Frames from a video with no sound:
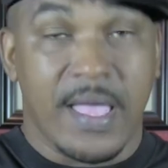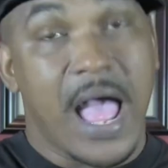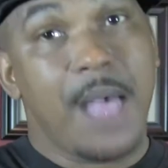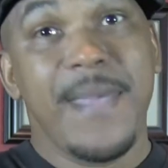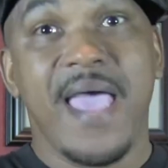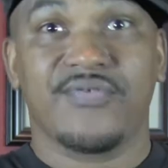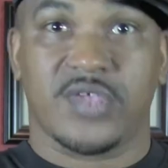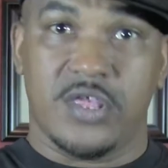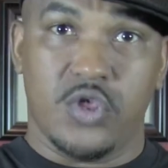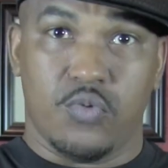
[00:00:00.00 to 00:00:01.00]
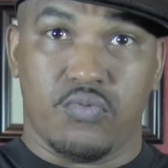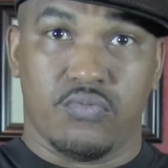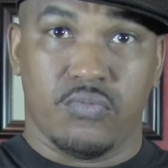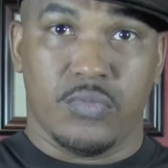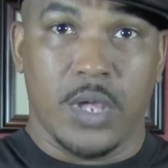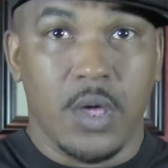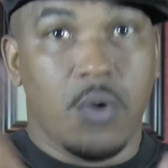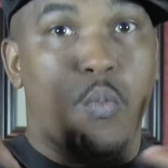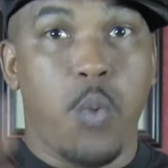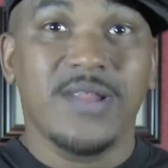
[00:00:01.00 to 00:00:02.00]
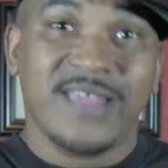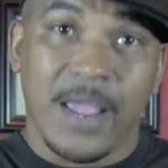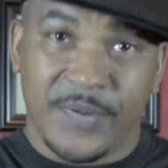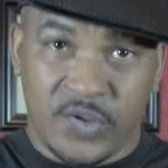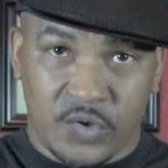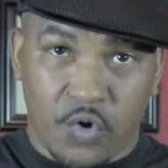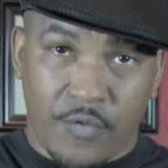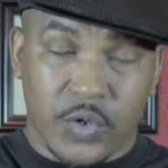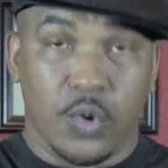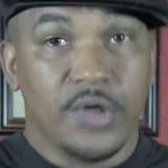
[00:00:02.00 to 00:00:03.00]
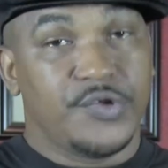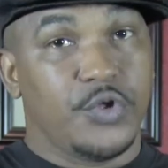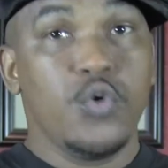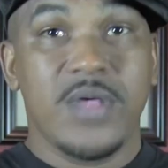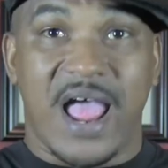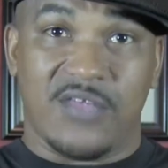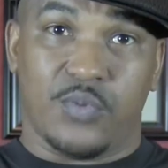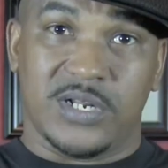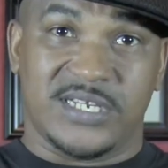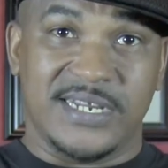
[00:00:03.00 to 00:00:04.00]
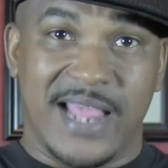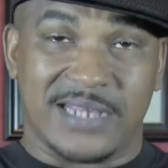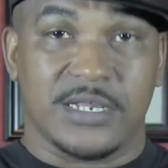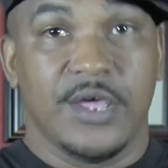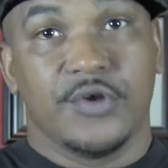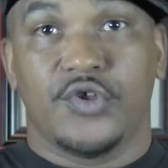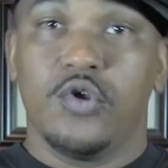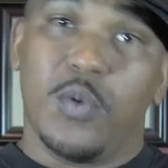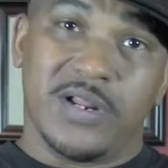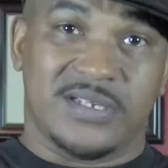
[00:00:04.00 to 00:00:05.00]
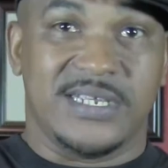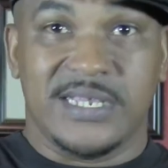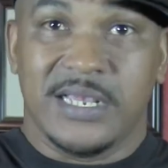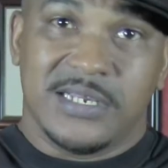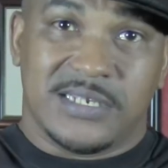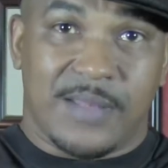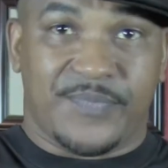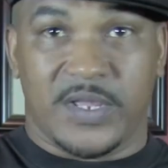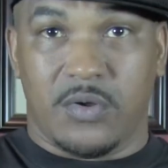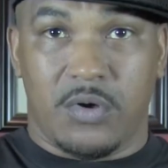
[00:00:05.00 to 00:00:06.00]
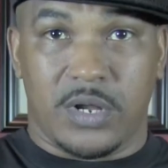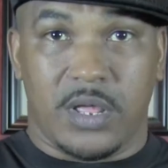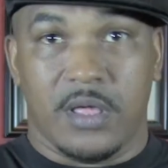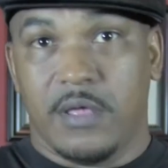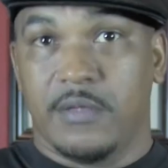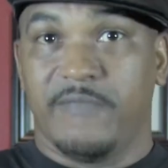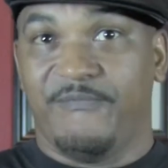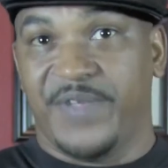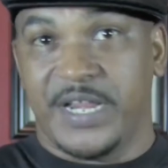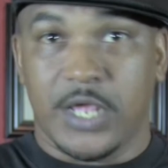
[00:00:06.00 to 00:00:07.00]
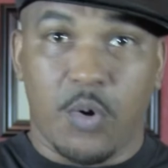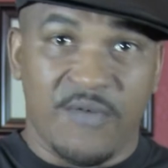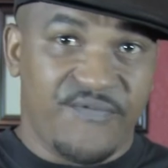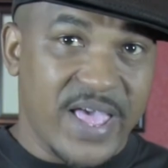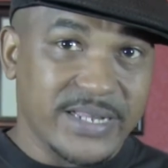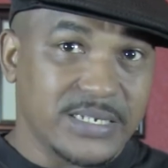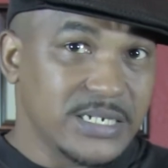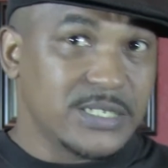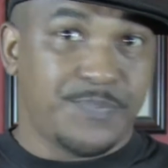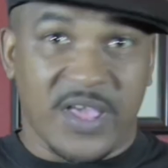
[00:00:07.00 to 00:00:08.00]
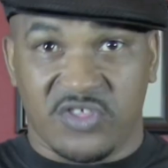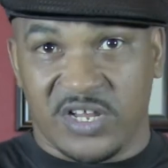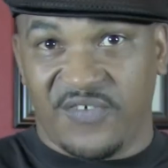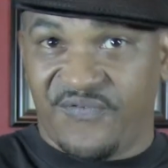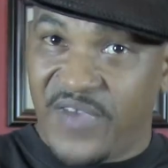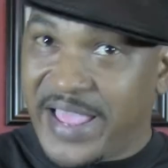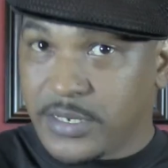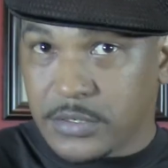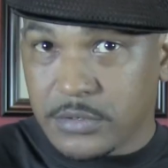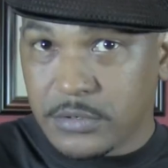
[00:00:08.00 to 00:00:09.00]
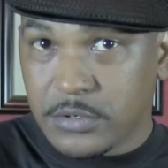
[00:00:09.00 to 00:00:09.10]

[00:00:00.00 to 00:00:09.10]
I'm asking you, what type of tutorial do you guys want to see next? Do you want to see something on video effects, special effects?